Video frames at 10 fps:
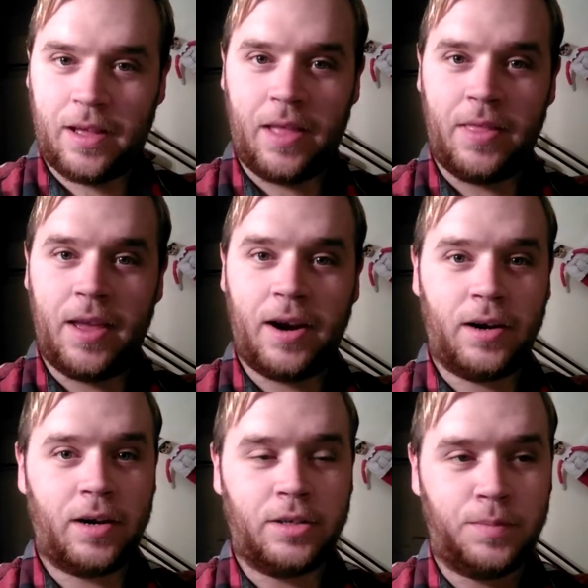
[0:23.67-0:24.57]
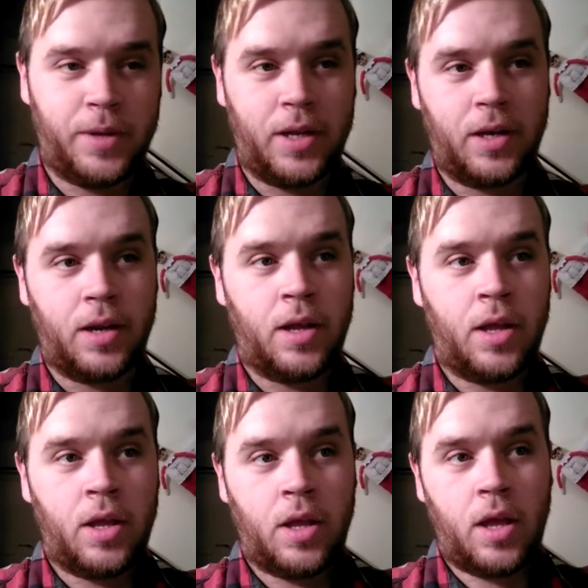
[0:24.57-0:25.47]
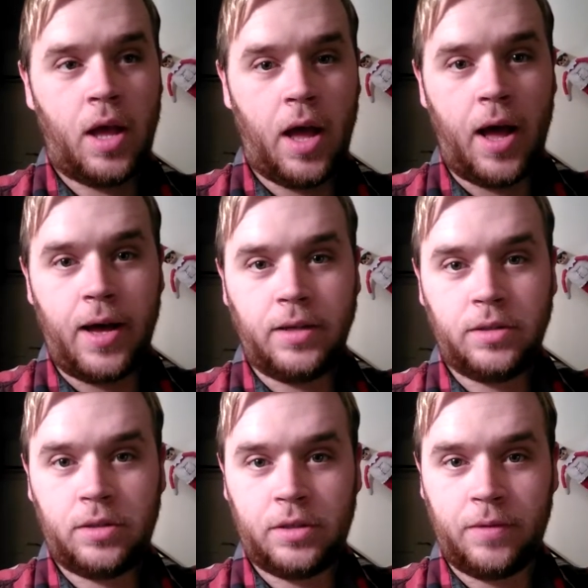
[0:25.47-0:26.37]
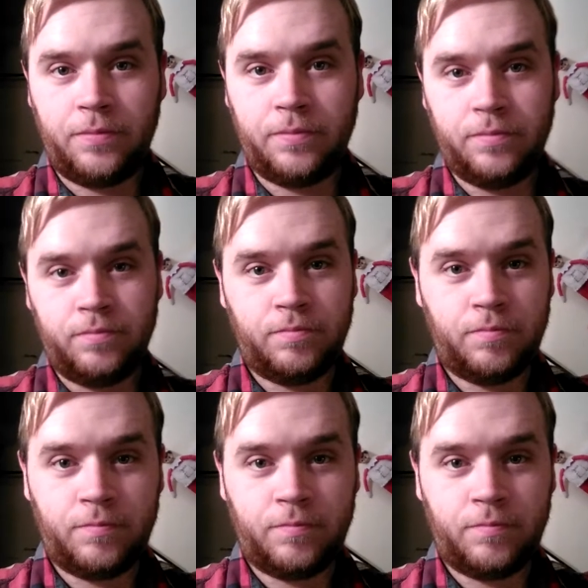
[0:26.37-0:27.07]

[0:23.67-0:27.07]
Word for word: and there has been uh, some